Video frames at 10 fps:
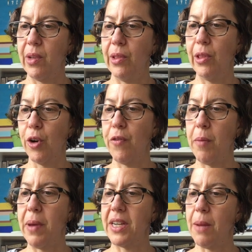
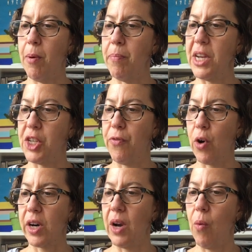Lurvy picked up a
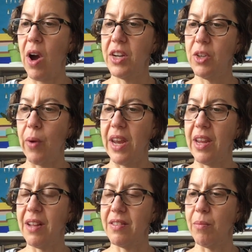pitchfork and walked away to
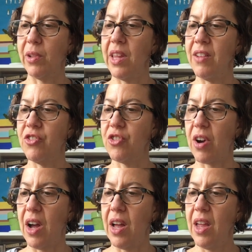get some clean
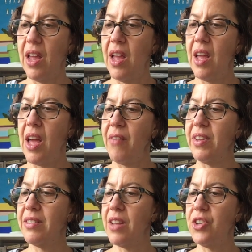straw.
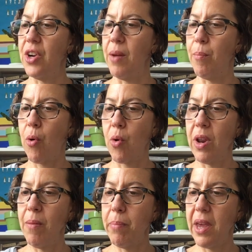Having such an
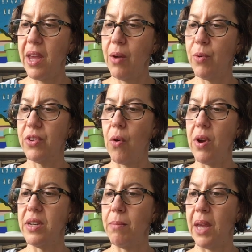important pig was
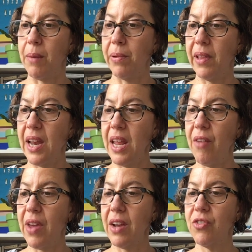going to mean plenty
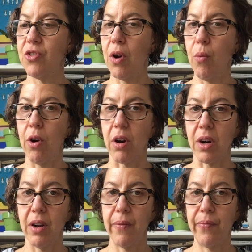of extra
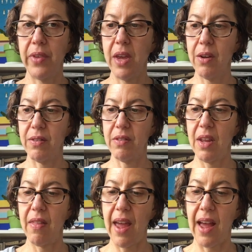work. He could
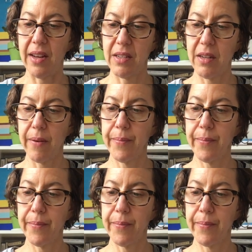see that.